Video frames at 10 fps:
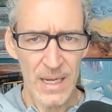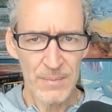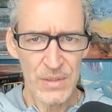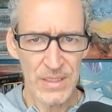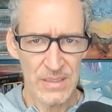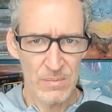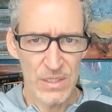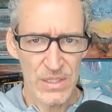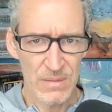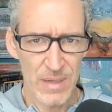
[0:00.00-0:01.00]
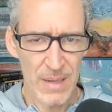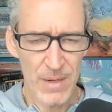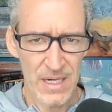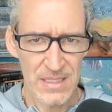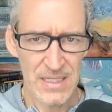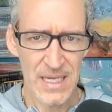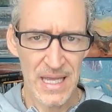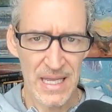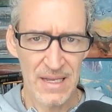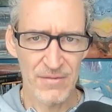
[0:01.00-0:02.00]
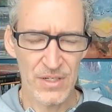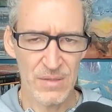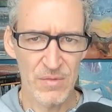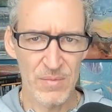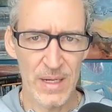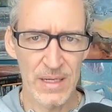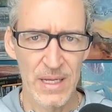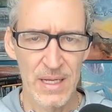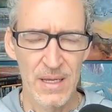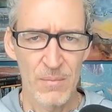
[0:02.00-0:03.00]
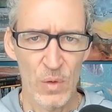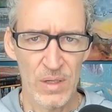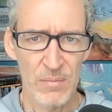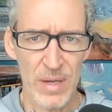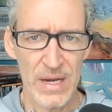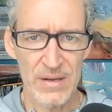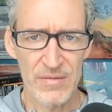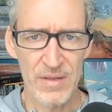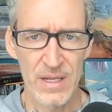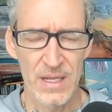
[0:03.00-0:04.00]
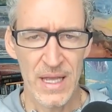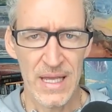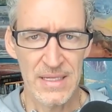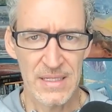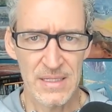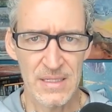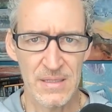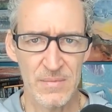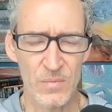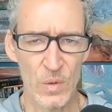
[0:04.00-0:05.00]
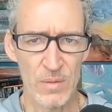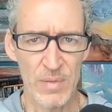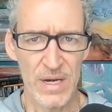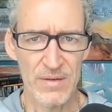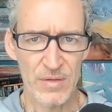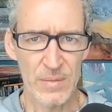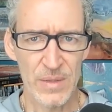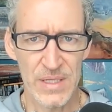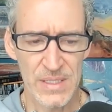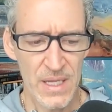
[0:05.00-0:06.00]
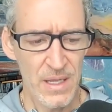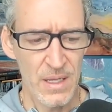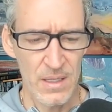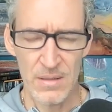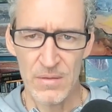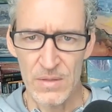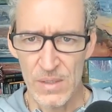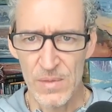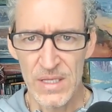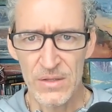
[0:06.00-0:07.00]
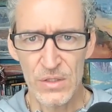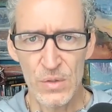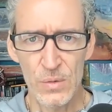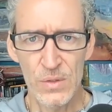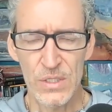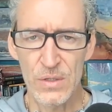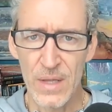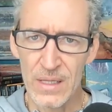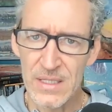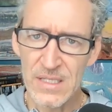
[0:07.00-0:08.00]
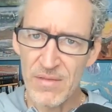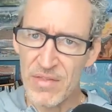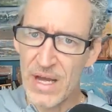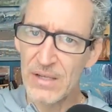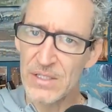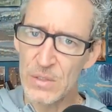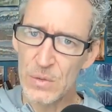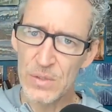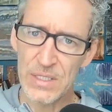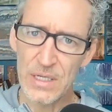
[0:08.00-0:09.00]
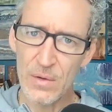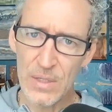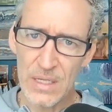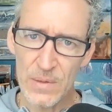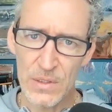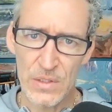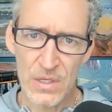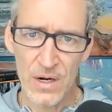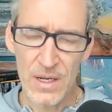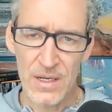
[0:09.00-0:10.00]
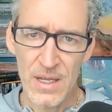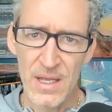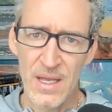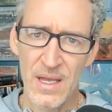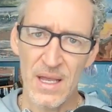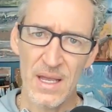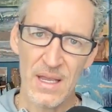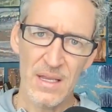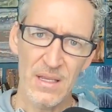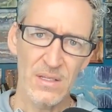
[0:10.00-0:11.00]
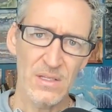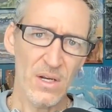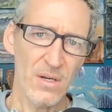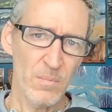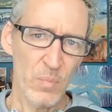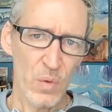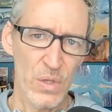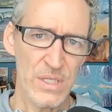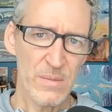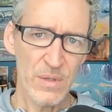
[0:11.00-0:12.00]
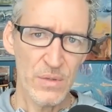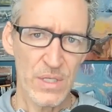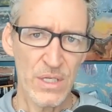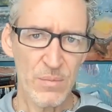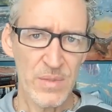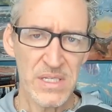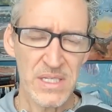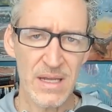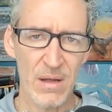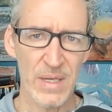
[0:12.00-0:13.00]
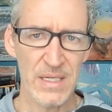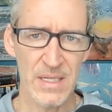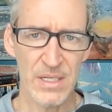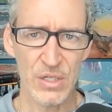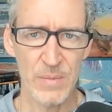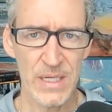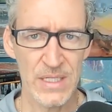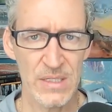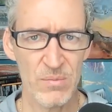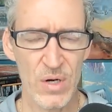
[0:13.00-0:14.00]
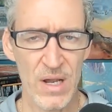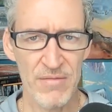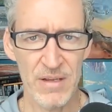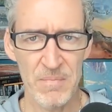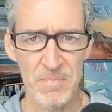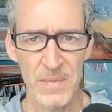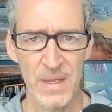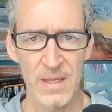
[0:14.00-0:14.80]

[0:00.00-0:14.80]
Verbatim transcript: capturing as much of the buy box as I can for some of my more competitive ASINs, more competitive replens. Some of the other tools, you know, that list of a thousand tools that you don't need when you started, eh, you can start pulling some of those into your business now. It makes sense. You're making some profit.